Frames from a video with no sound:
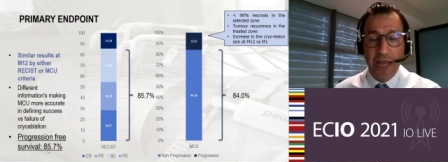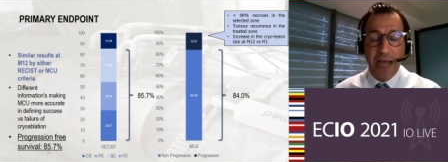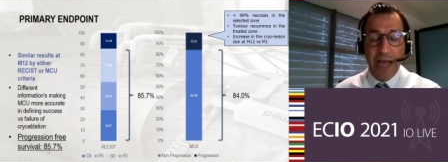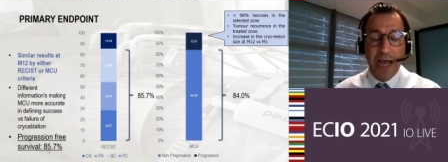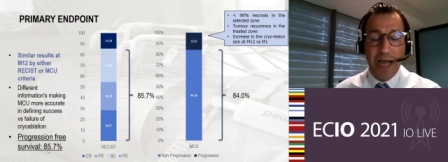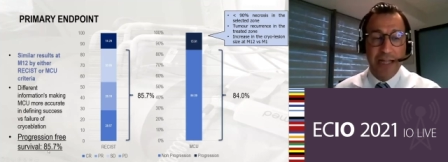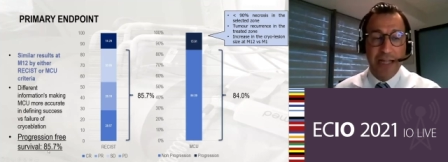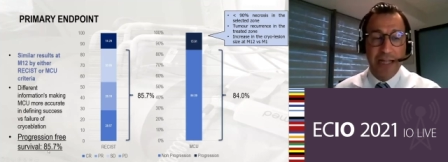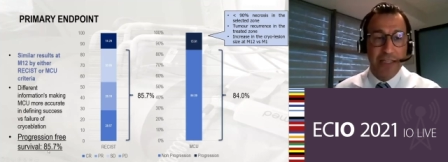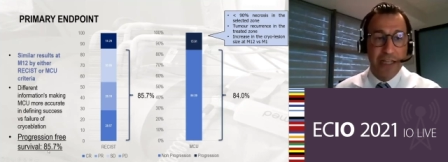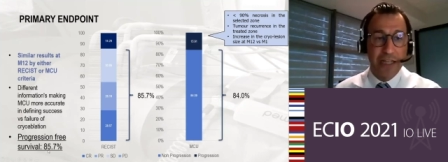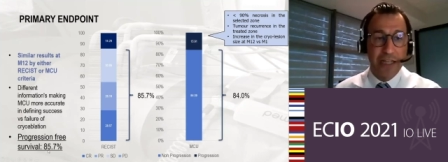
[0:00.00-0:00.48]

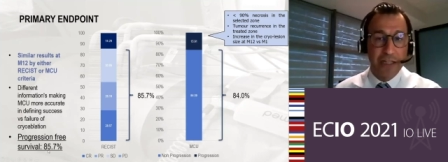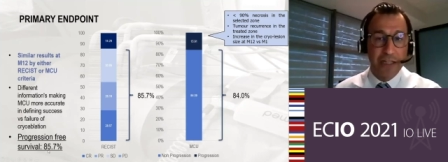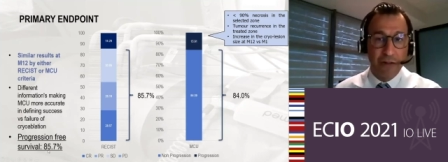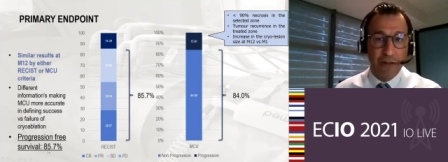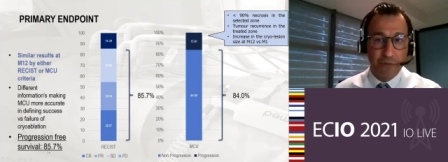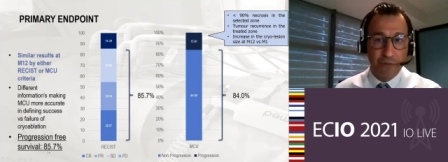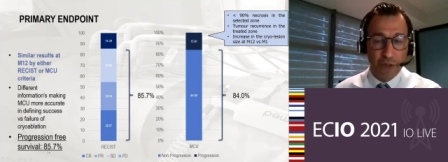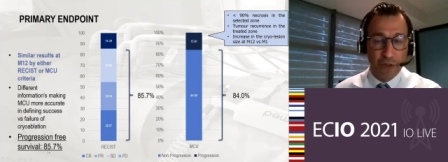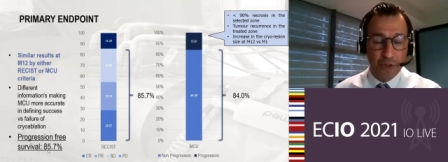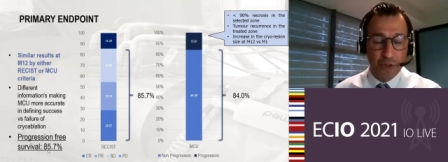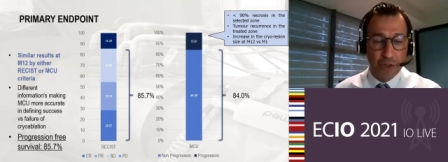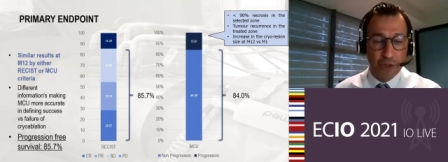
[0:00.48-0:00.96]
at the end of
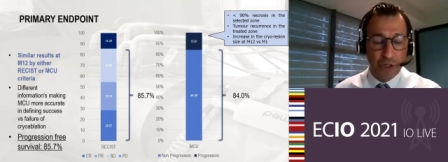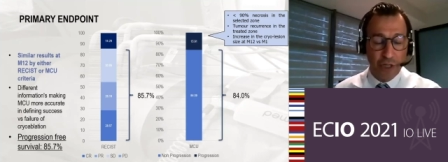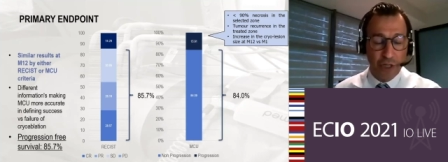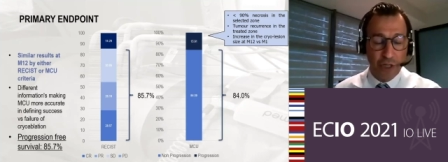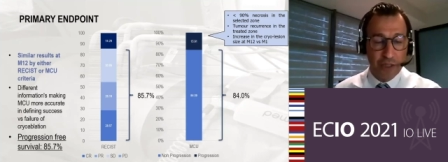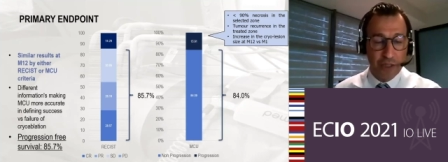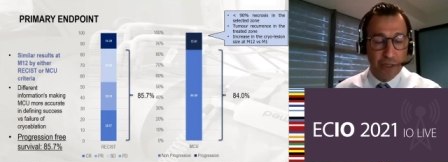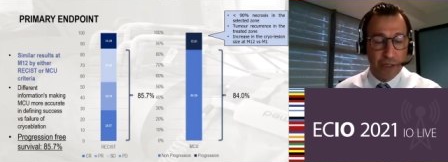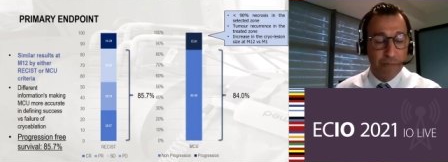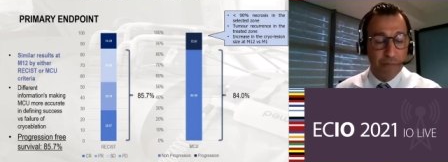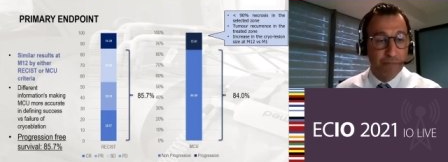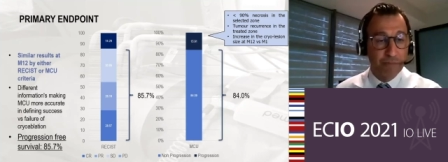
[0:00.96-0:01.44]
the
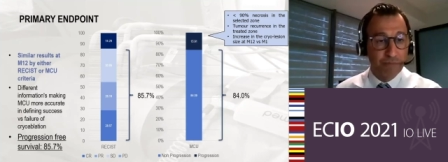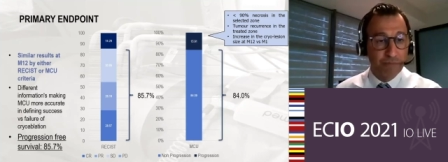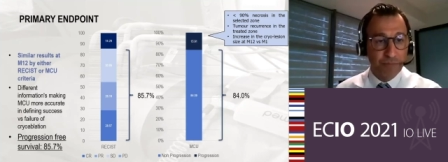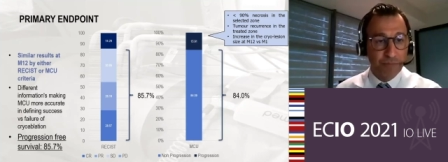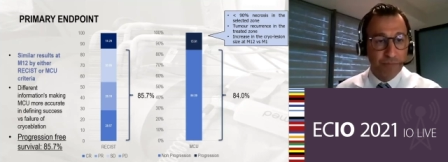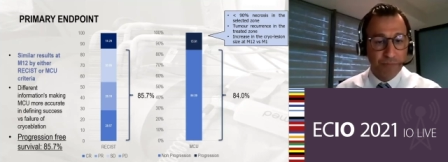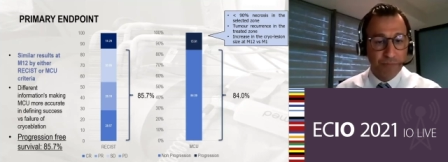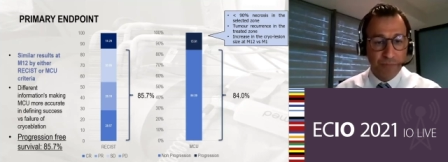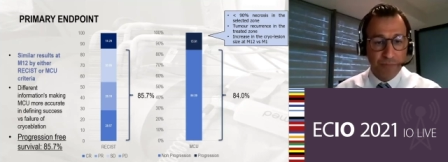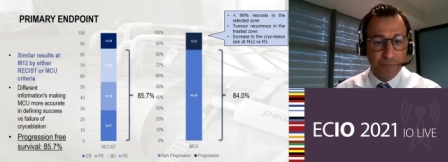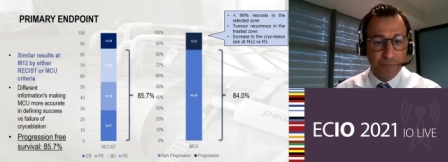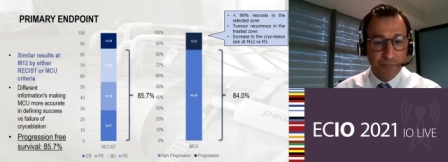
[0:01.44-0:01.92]
study.
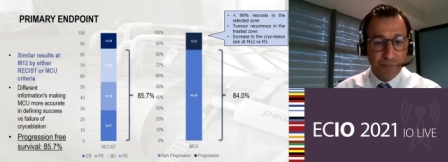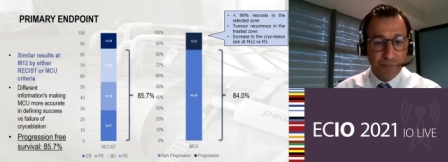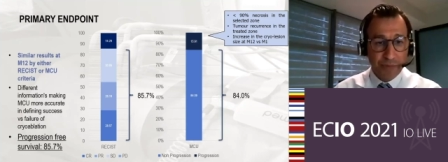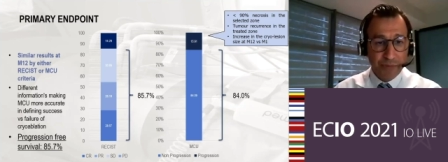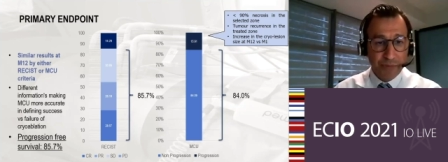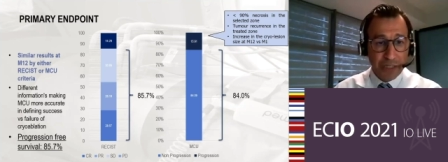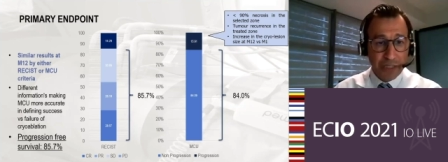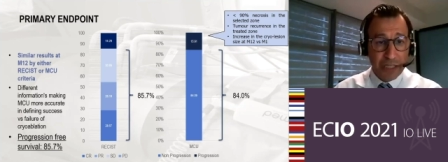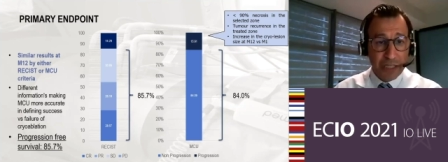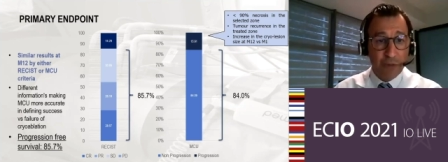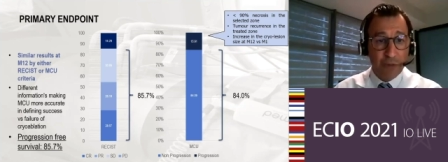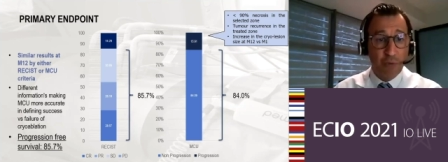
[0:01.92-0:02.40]

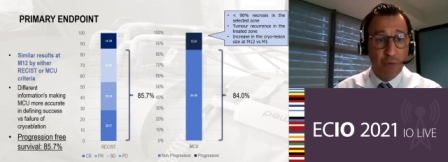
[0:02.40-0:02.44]
It